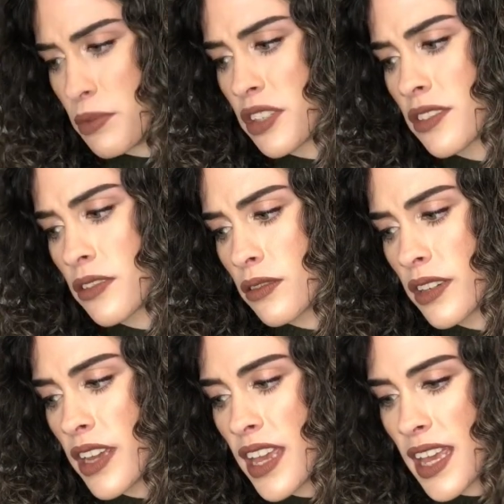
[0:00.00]
bookstore
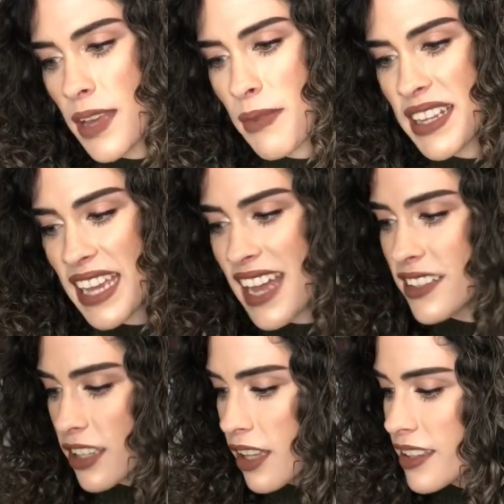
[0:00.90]
and my
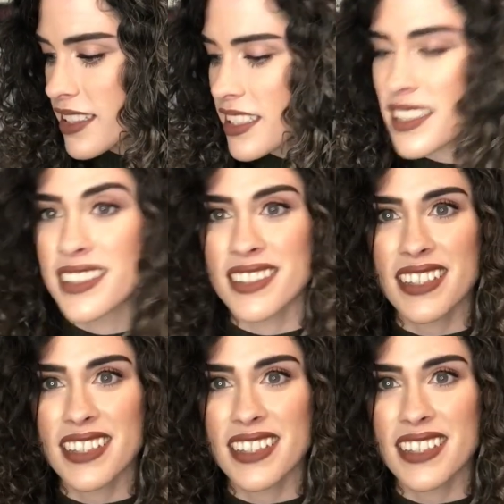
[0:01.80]
dad saw this and he,